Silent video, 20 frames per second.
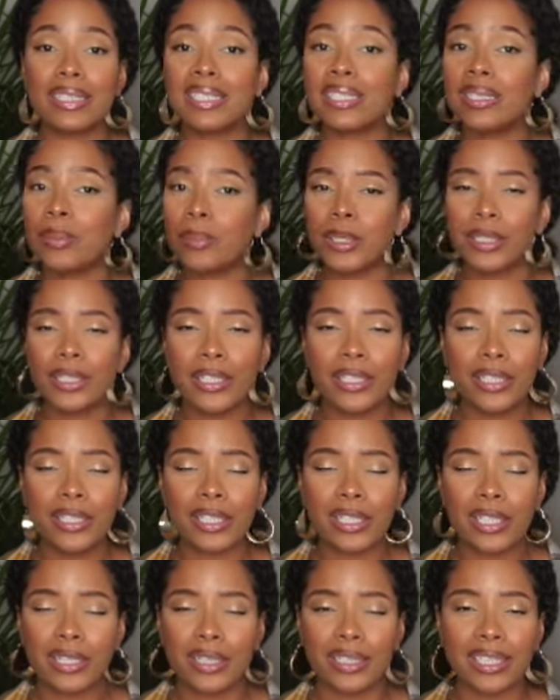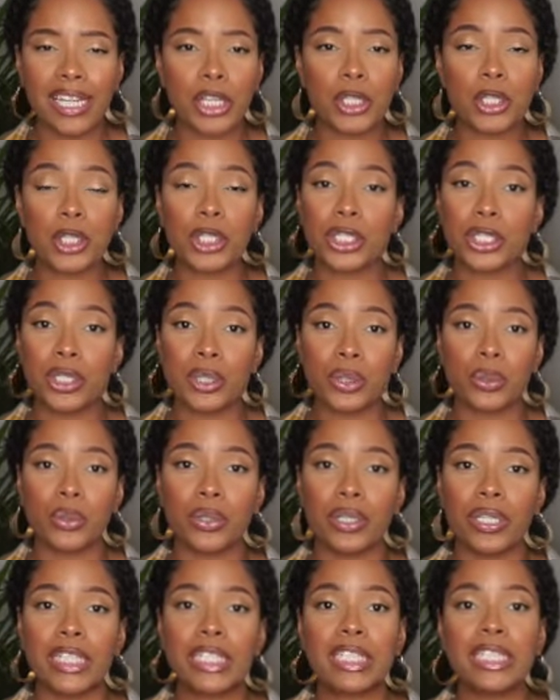similar nature
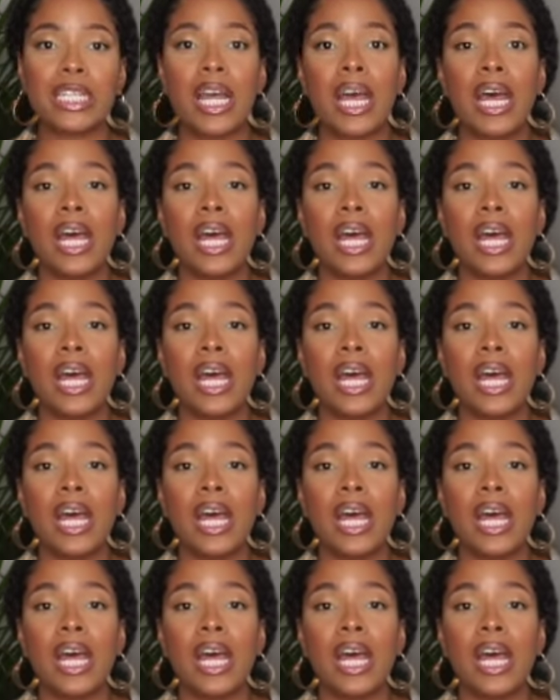stores